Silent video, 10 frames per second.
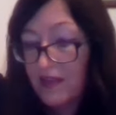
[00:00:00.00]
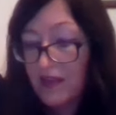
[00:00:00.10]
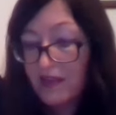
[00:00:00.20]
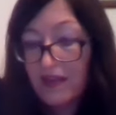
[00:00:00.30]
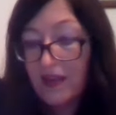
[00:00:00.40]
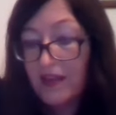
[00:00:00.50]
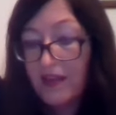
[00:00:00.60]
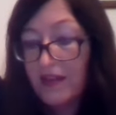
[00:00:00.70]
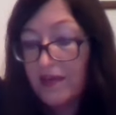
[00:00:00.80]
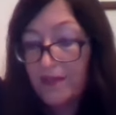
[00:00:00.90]
and
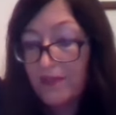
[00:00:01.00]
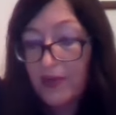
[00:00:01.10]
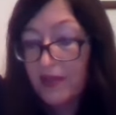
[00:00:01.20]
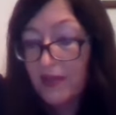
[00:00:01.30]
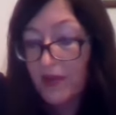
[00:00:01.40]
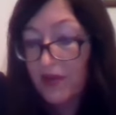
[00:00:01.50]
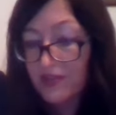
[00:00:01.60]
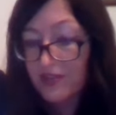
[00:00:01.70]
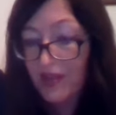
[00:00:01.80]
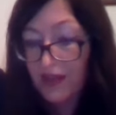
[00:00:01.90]
clear pretty
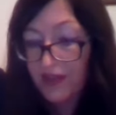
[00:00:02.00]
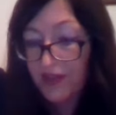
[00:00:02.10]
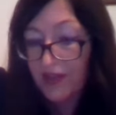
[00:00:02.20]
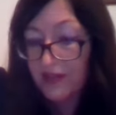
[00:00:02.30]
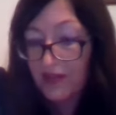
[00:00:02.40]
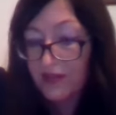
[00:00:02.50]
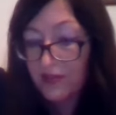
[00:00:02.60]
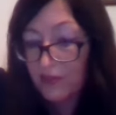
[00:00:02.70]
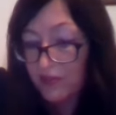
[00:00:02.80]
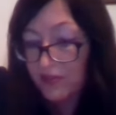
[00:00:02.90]
much anything that
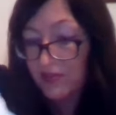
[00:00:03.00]
you want